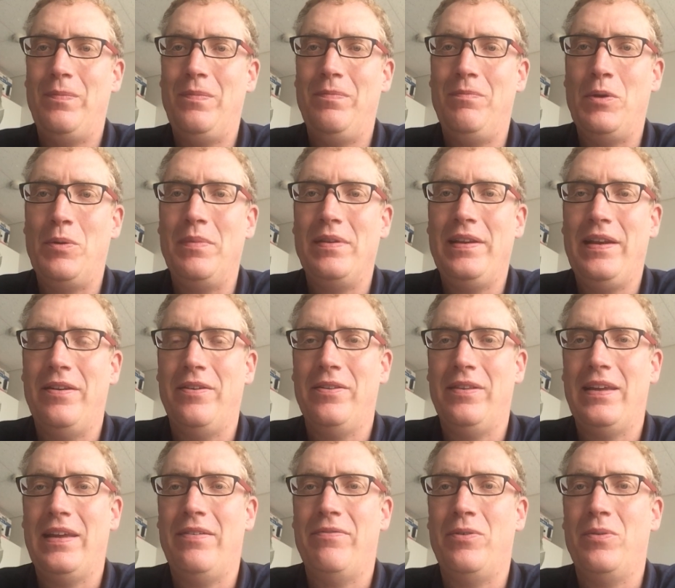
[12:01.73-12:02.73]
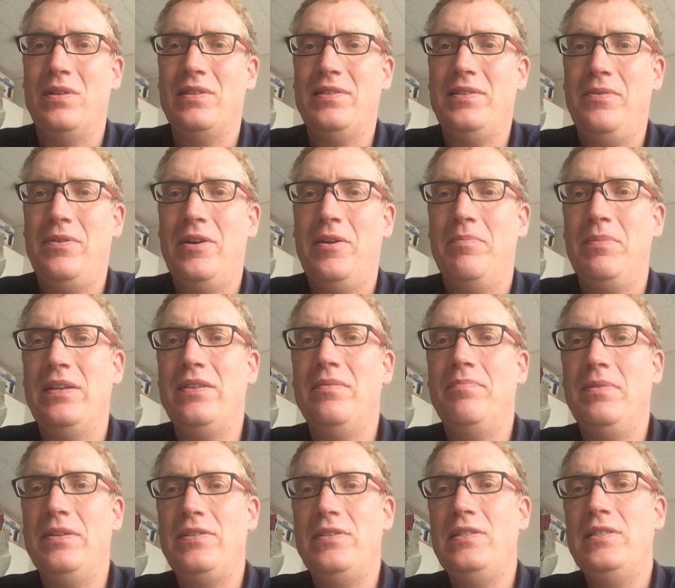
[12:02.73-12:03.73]
momentarily every once in a while,
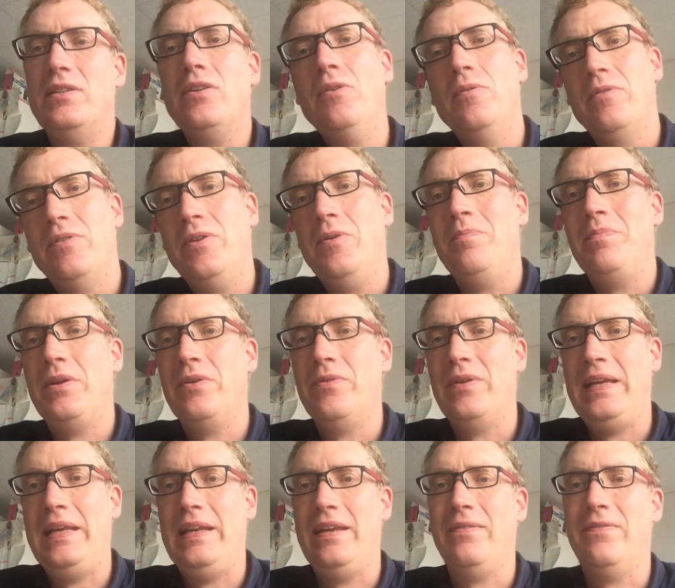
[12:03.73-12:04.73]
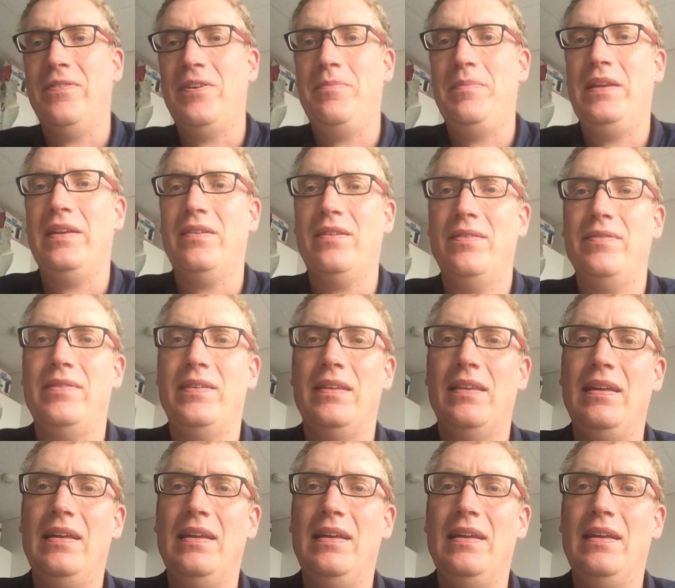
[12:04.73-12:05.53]
but just don't be reading from it, because